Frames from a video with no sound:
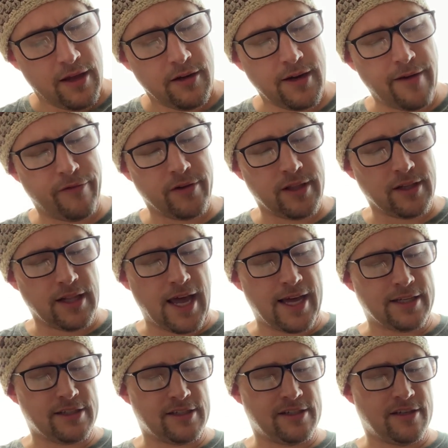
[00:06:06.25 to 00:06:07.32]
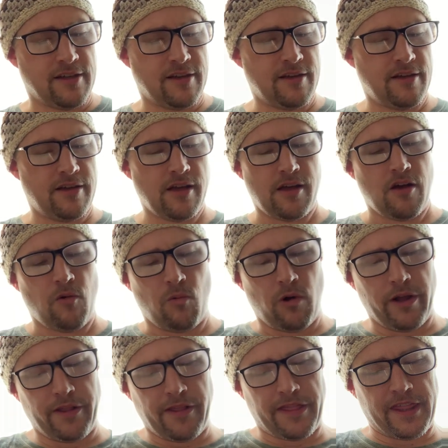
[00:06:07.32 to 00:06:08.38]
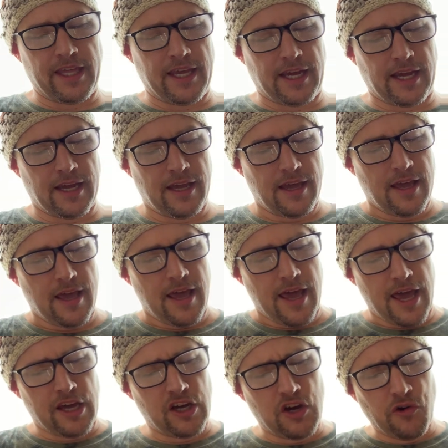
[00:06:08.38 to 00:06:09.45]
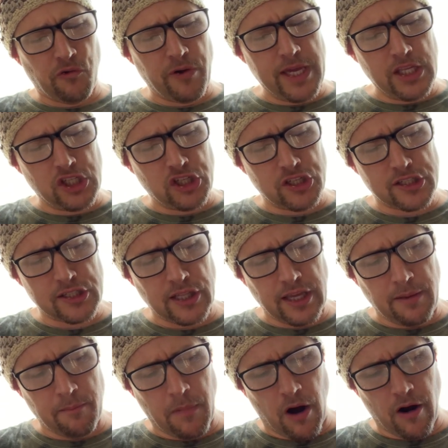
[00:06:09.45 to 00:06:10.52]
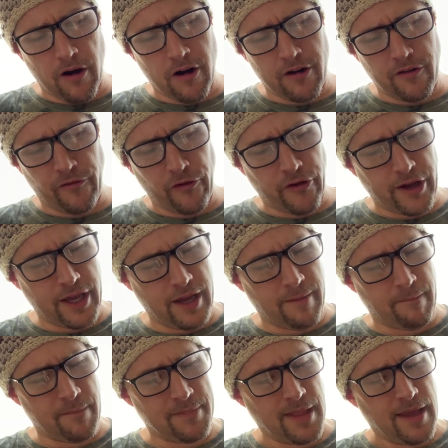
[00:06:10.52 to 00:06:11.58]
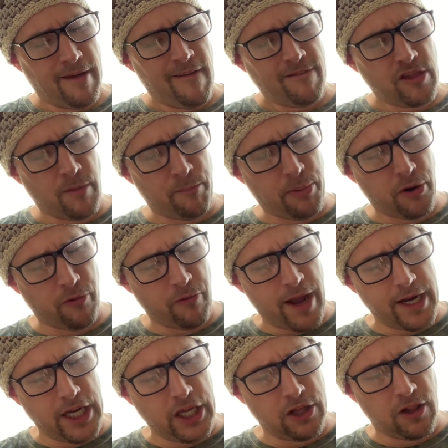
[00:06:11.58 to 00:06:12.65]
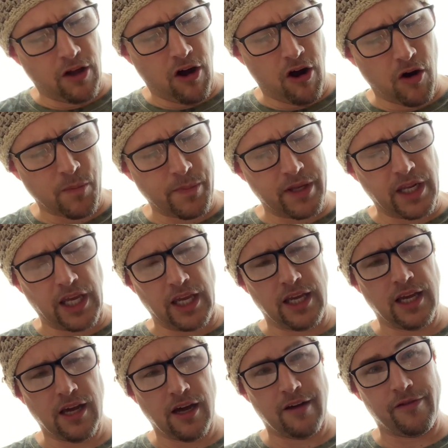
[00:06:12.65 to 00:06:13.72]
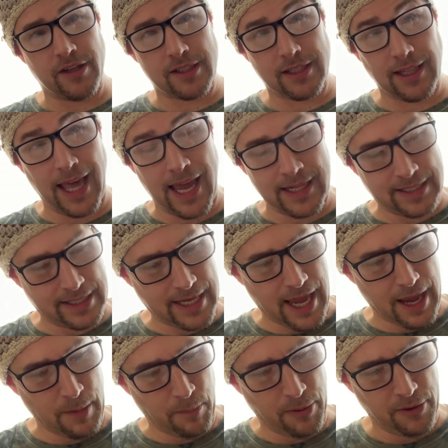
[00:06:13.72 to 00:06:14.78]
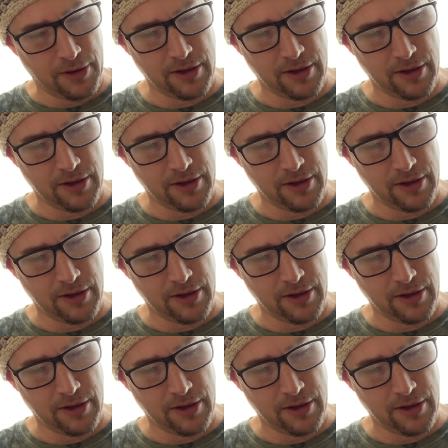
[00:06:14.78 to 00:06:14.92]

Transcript: Nevertheless, one thing egregiously marred for him the perennial harmony of its landscape.